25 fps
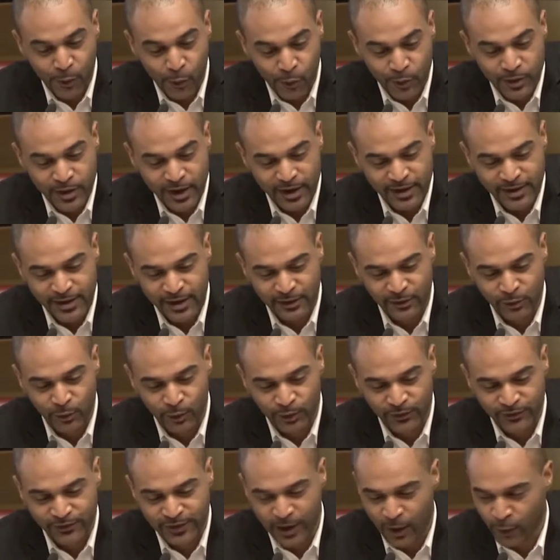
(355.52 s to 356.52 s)
is,
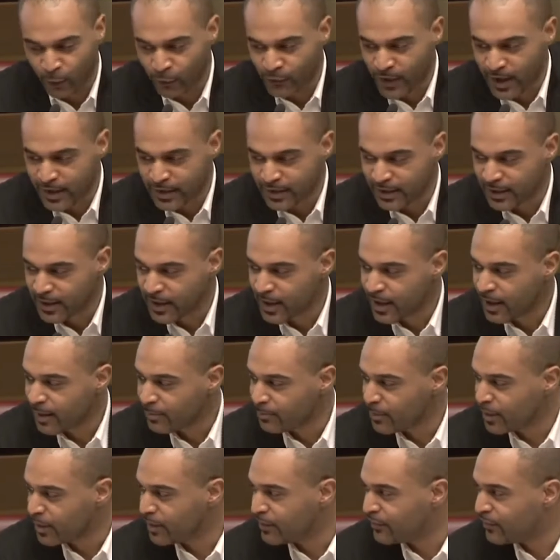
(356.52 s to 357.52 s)

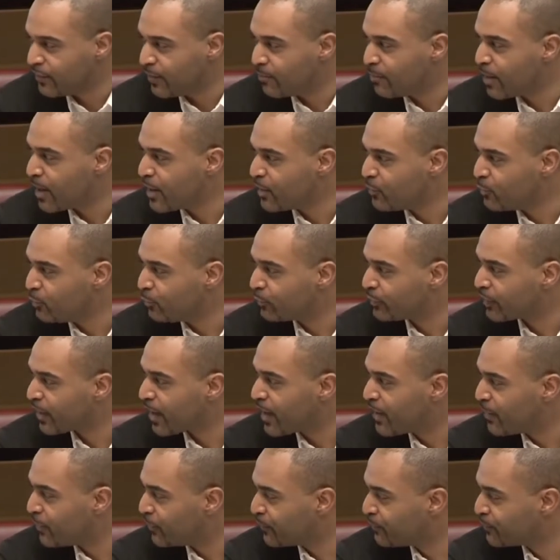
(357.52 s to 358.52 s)
I don't know whether it
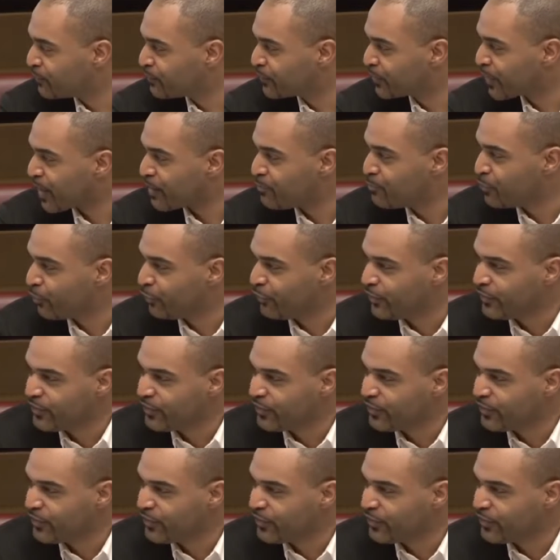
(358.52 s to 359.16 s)
refers to